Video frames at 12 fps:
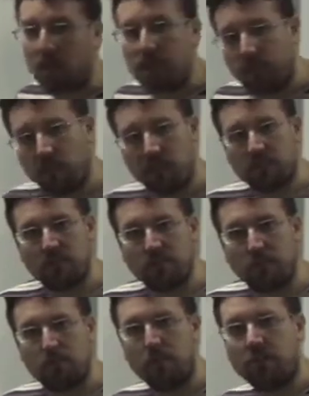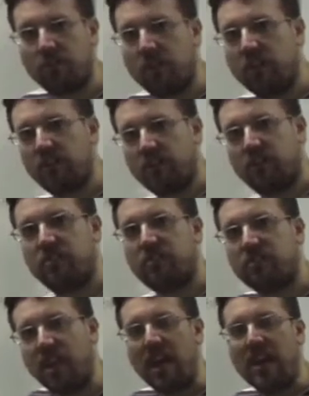for us as computer
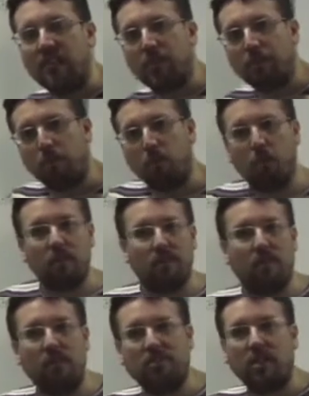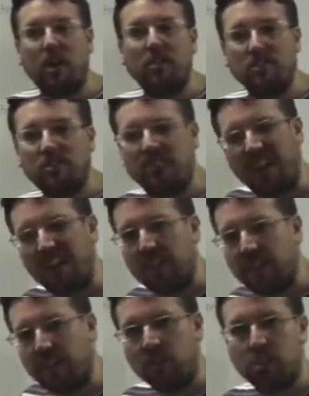scientists, it's important for us to understand
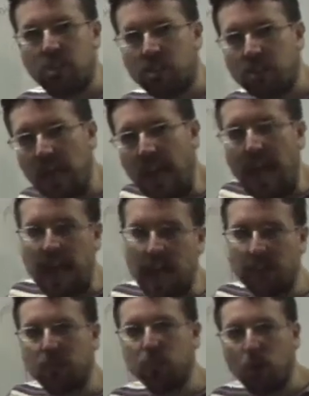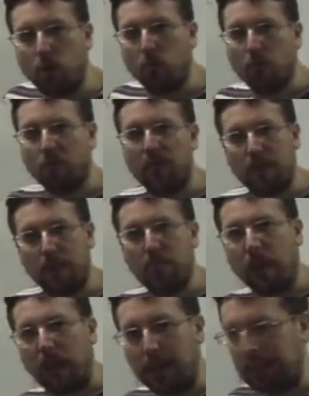their function and the role that they
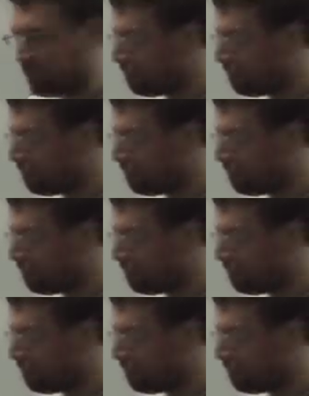play.